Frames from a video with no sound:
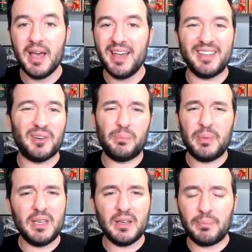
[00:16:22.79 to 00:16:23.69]
you know,
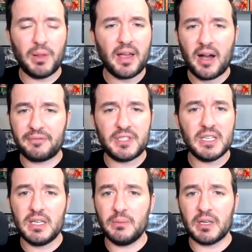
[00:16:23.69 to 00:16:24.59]
be a playoff
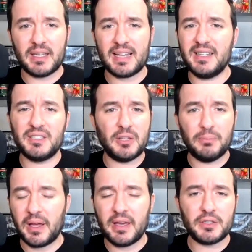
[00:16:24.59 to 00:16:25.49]
team and get into the
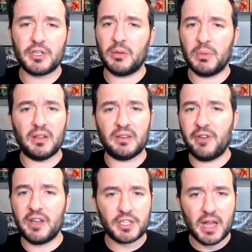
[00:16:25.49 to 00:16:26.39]
play-in tournament and
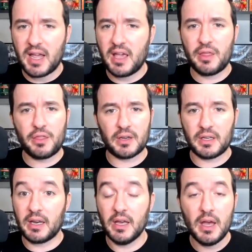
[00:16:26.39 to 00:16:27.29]
finish eighth and
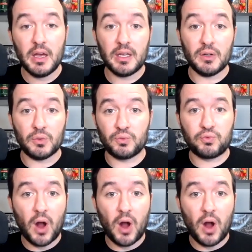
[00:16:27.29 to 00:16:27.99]
get, you know,